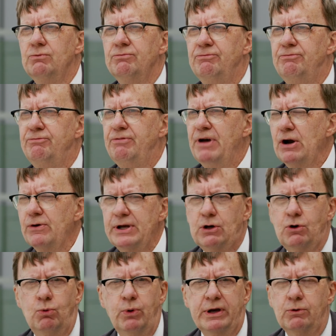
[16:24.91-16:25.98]
very
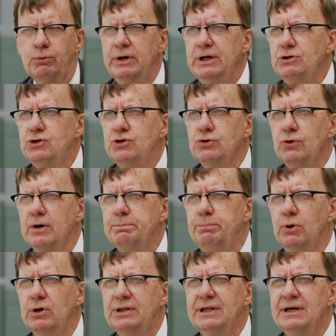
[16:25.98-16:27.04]
quick read short
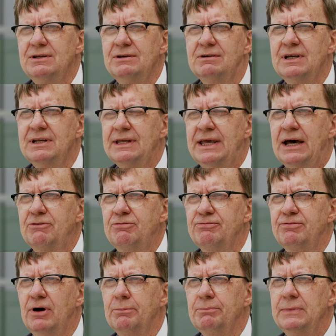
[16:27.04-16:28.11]
book that you can get
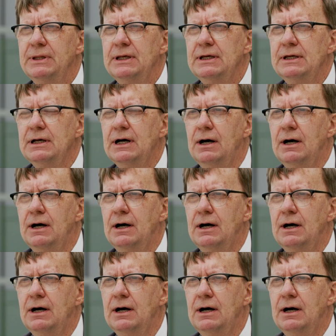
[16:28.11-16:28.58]
from the